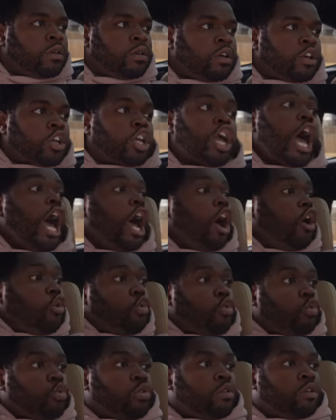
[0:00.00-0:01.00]
you
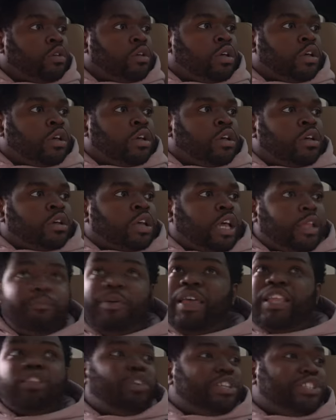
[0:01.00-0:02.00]
mad? Go.
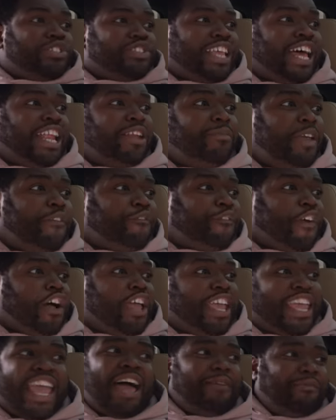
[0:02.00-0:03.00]
what you telling me for?
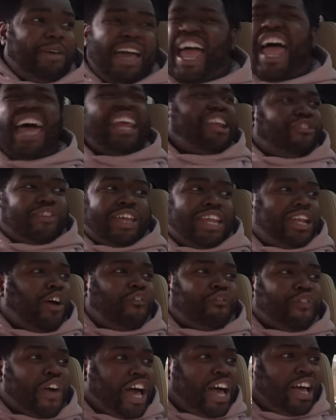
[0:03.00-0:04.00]
He got money. I don't get no
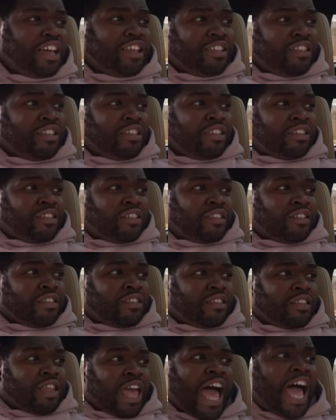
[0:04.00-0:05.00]
fuck.
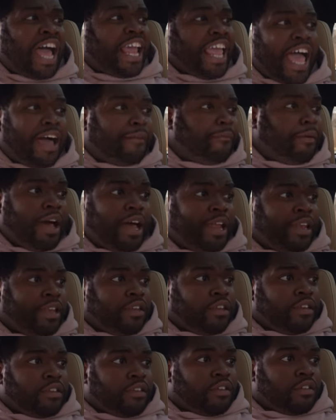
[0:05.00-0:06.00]
I got
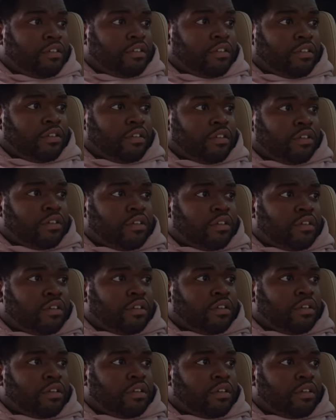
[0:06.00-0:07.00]
money. But he
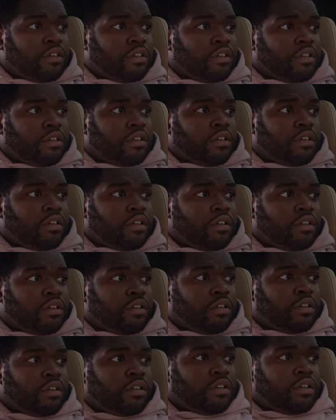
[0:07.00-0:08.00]
has money
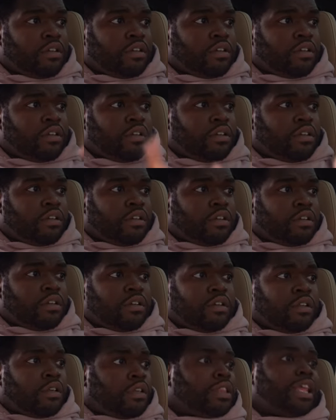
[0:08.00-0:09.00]
to
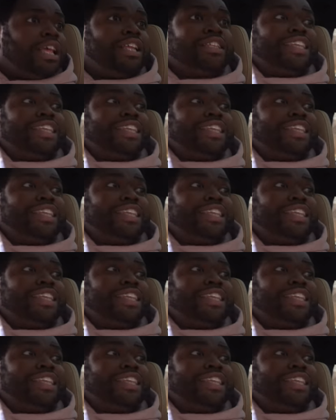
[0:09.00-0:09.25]
spend. Then tell him